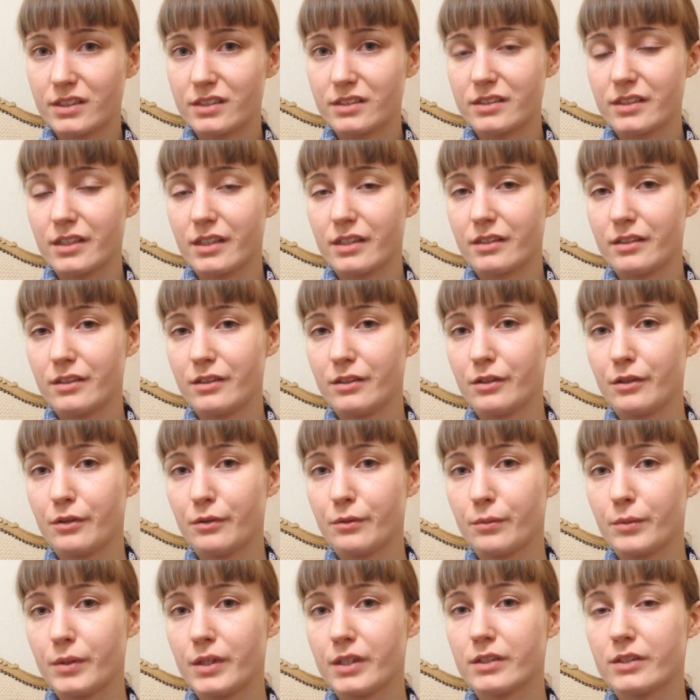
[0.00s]
I said, you
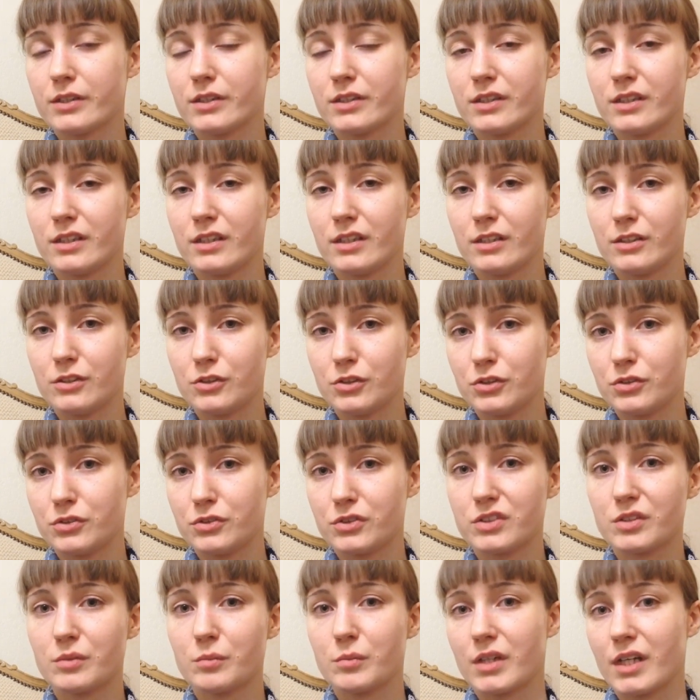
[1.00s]
know, we could do
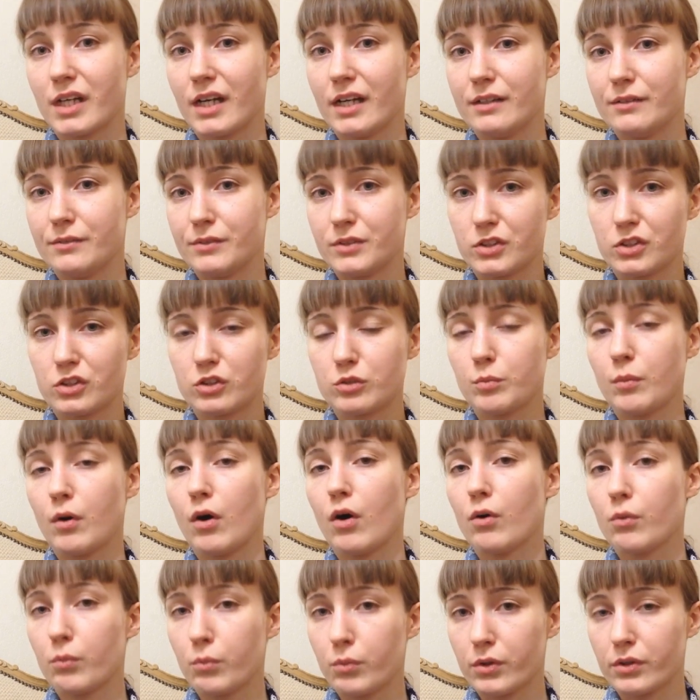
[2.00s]
some kind of a
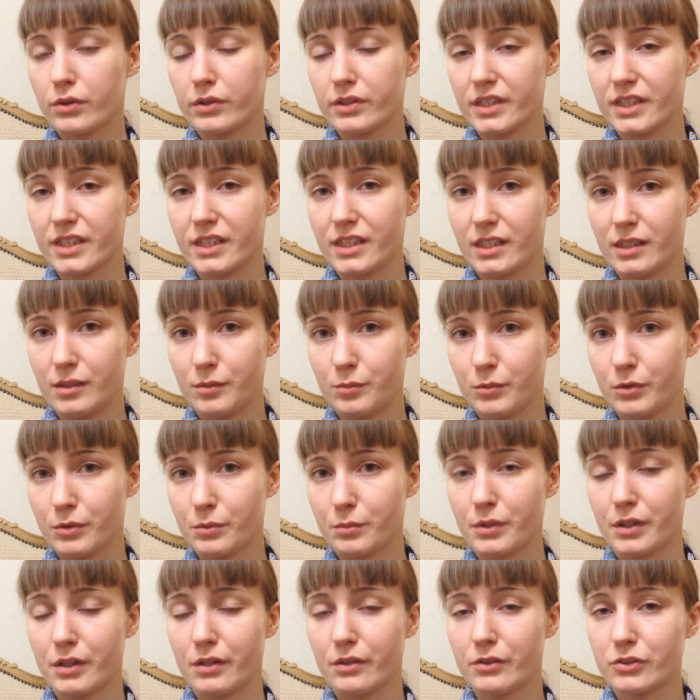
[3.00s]
small world theme where
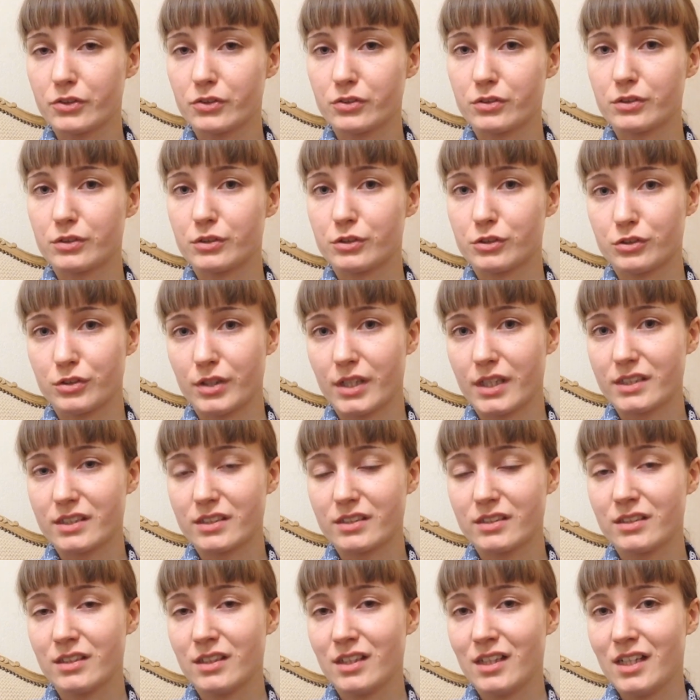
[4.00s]
we all sort of
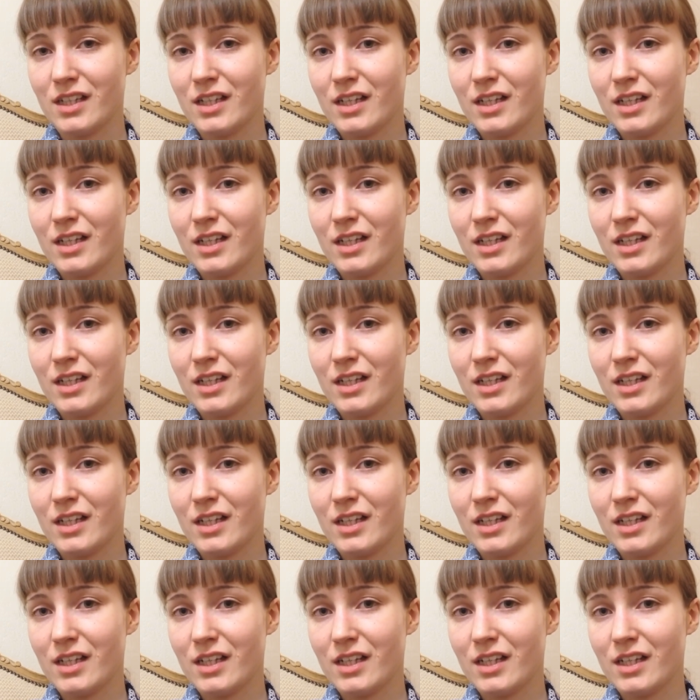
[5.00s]
dressed